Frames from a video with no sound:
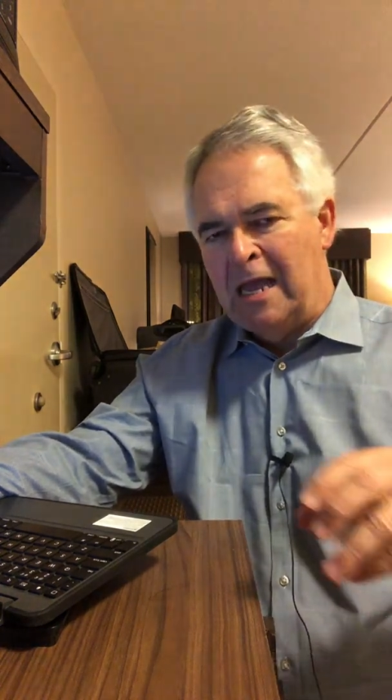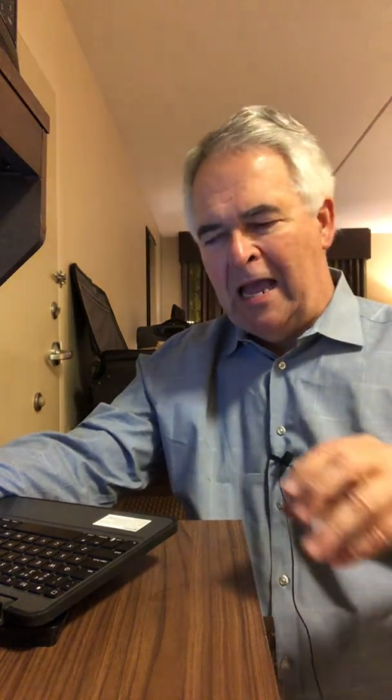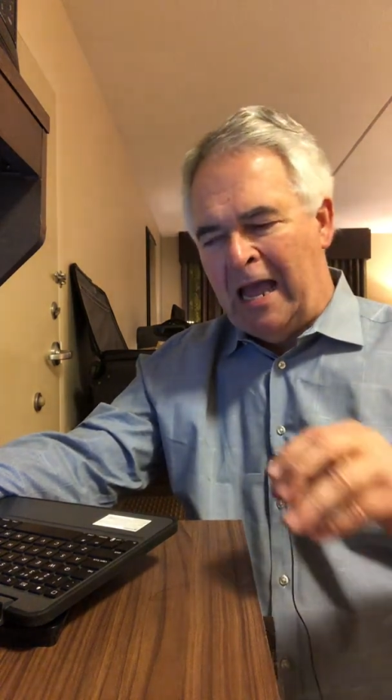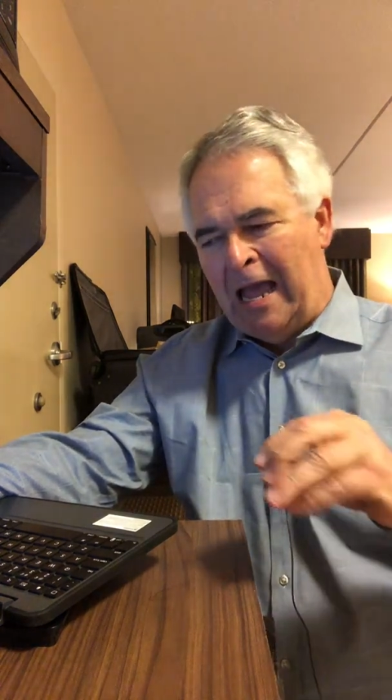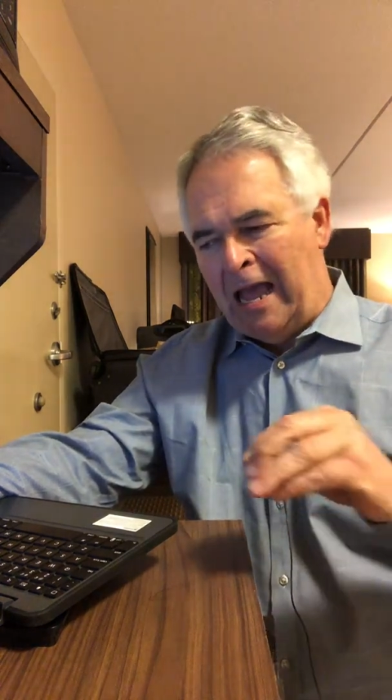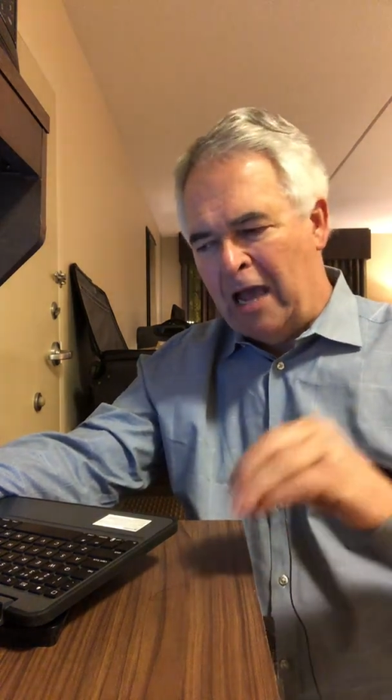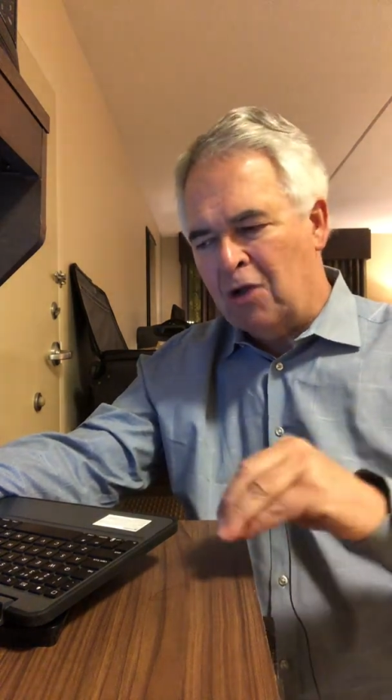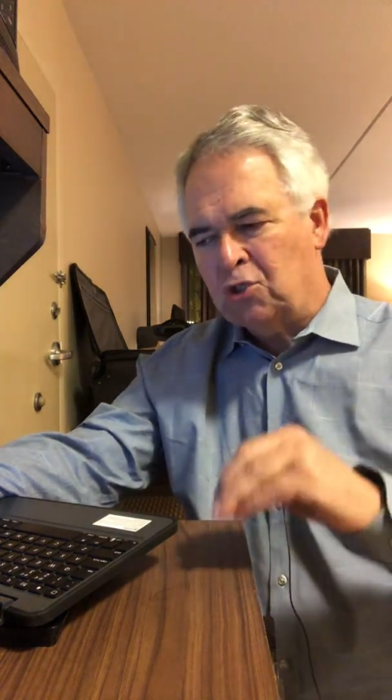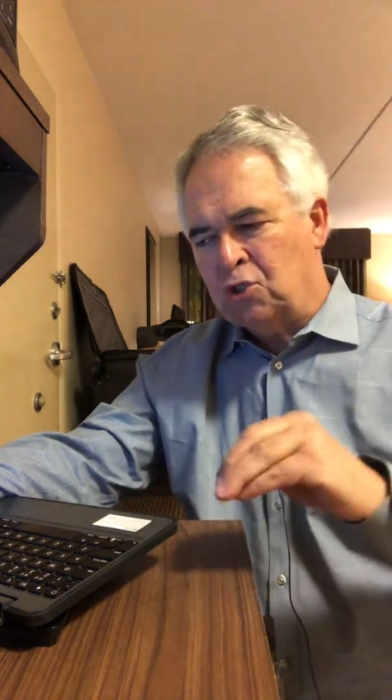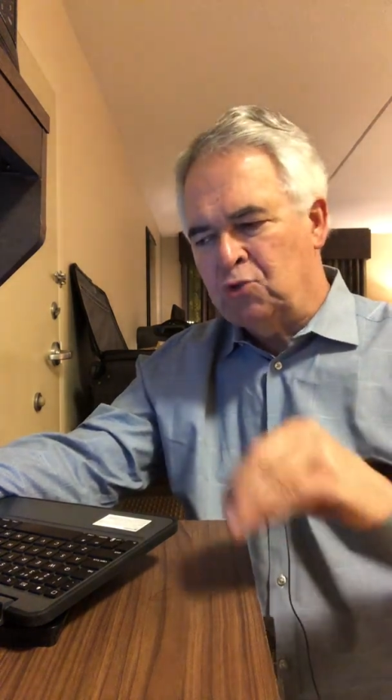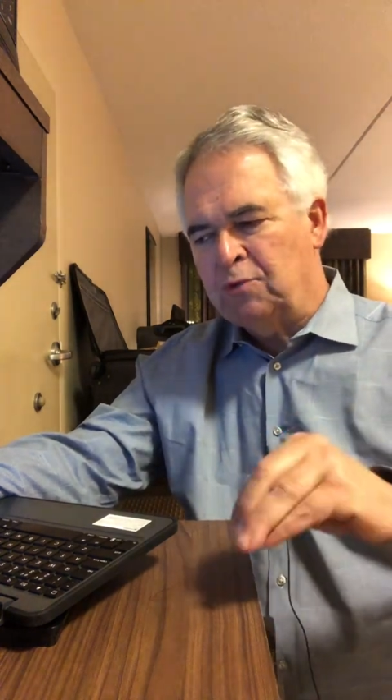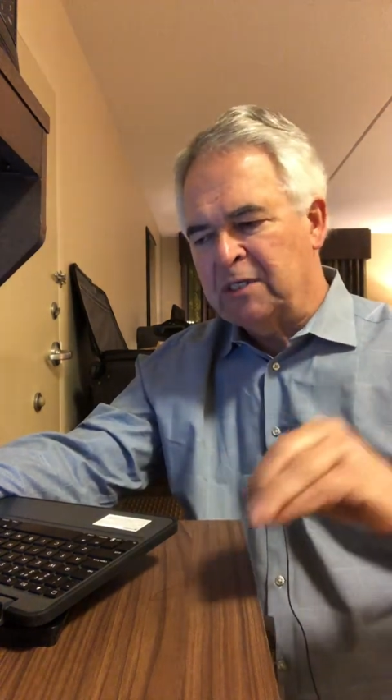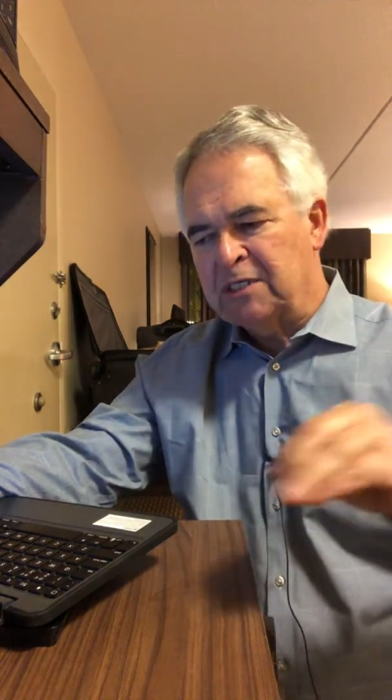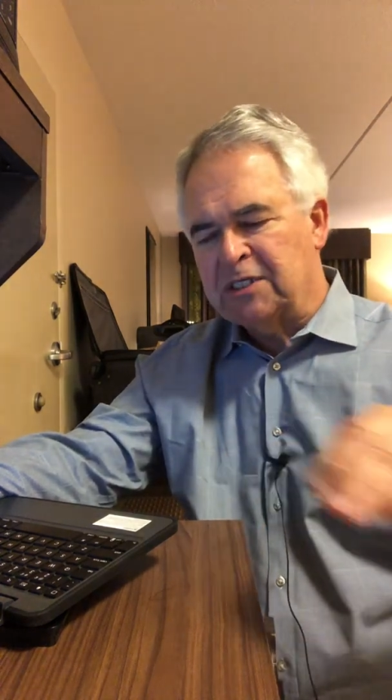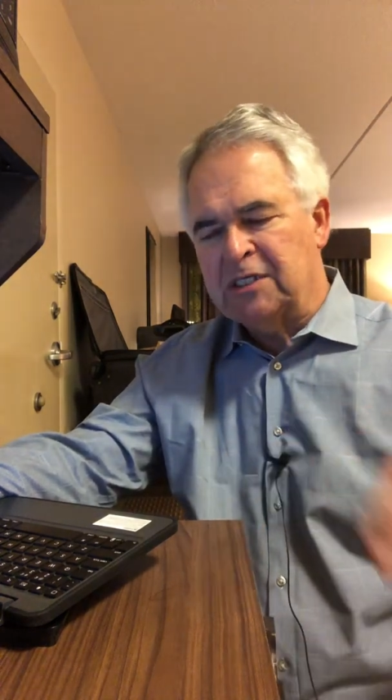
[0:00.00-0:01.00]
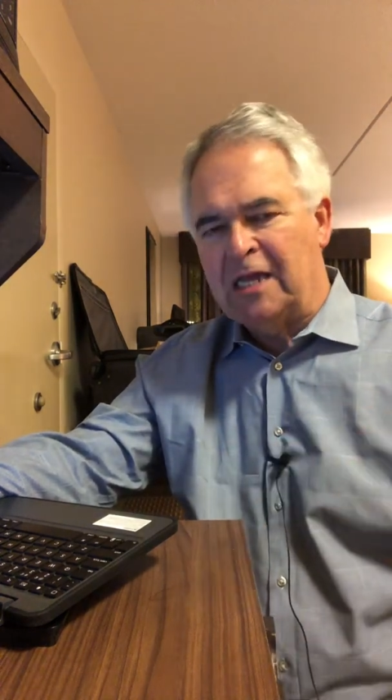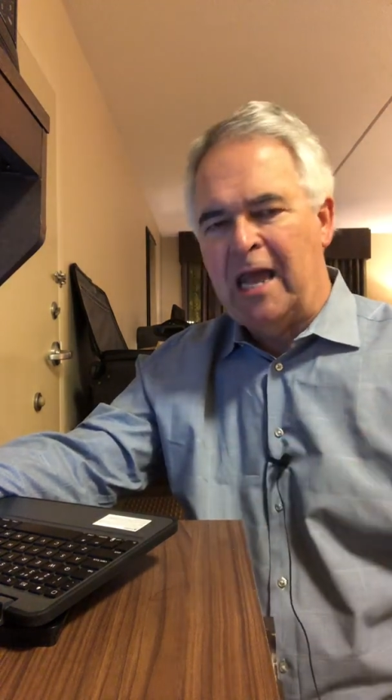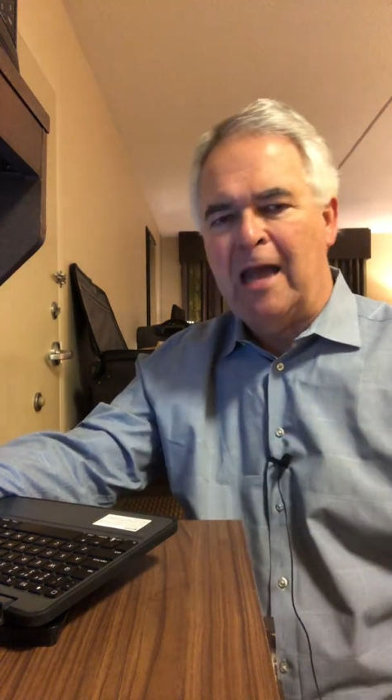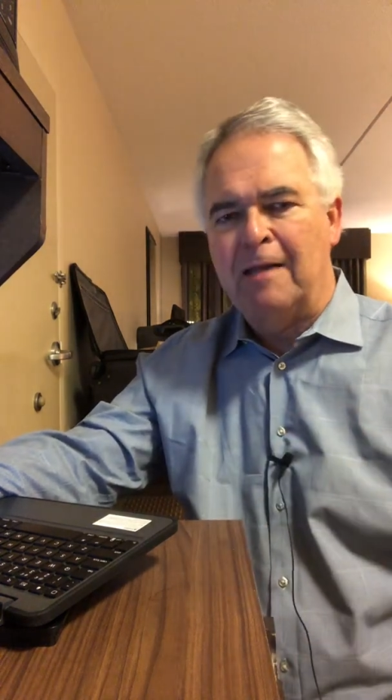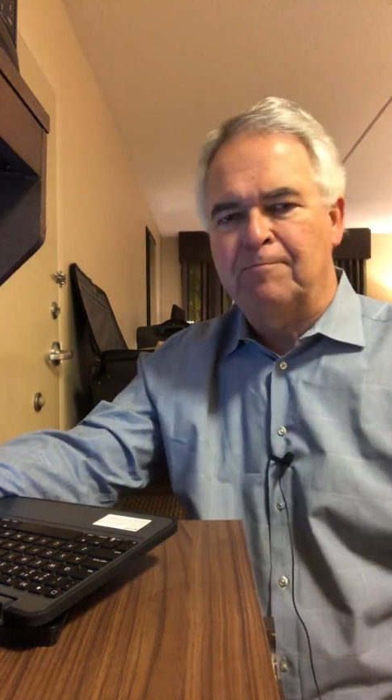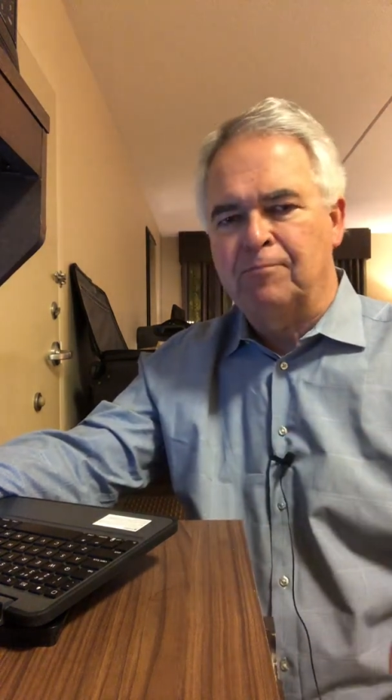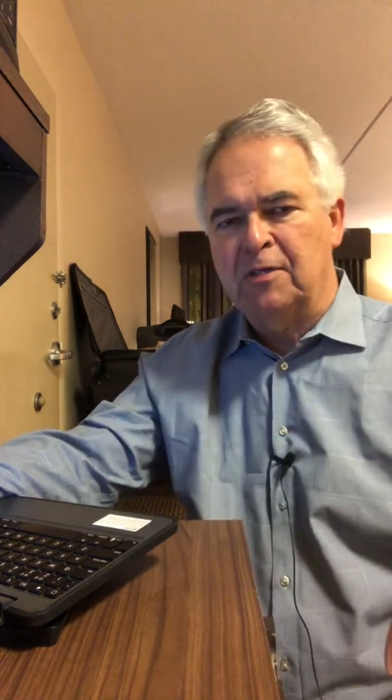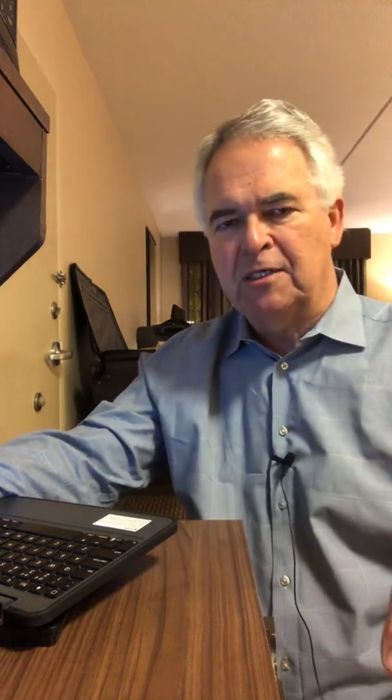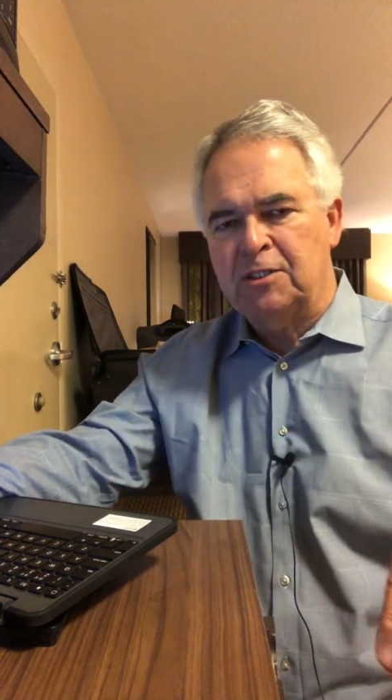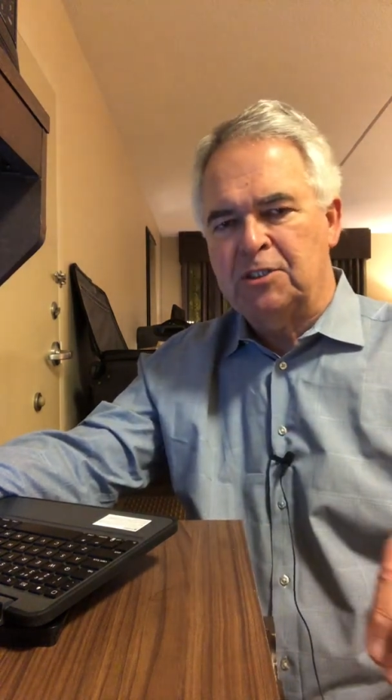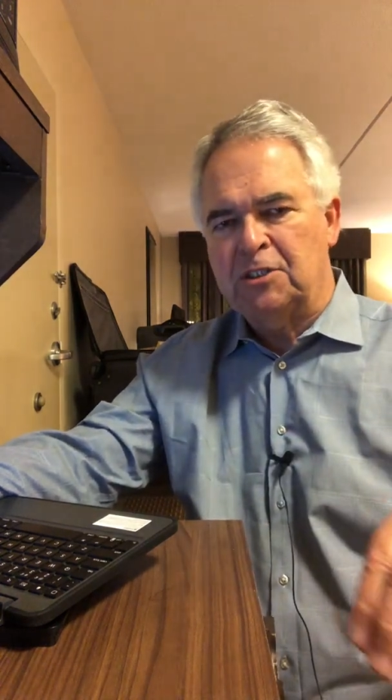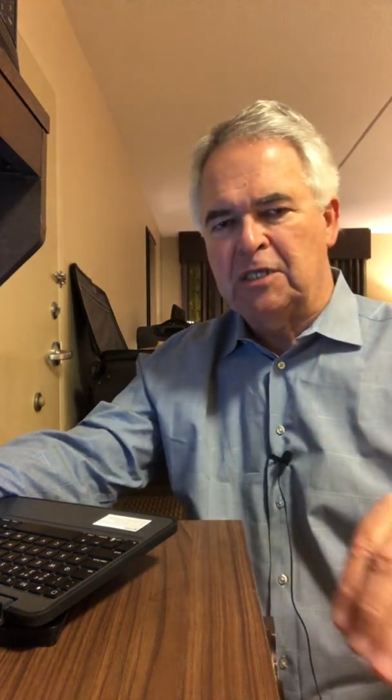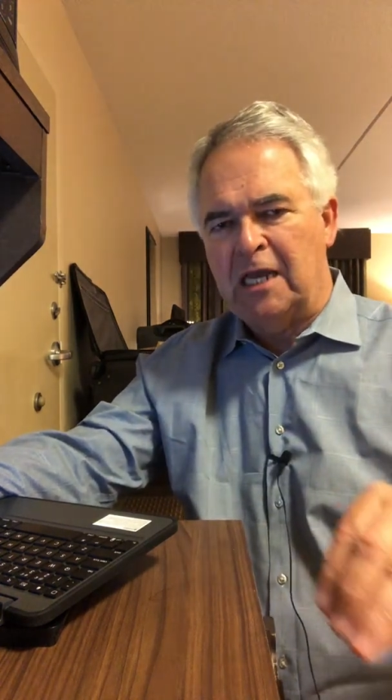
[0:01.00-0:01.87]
how to establish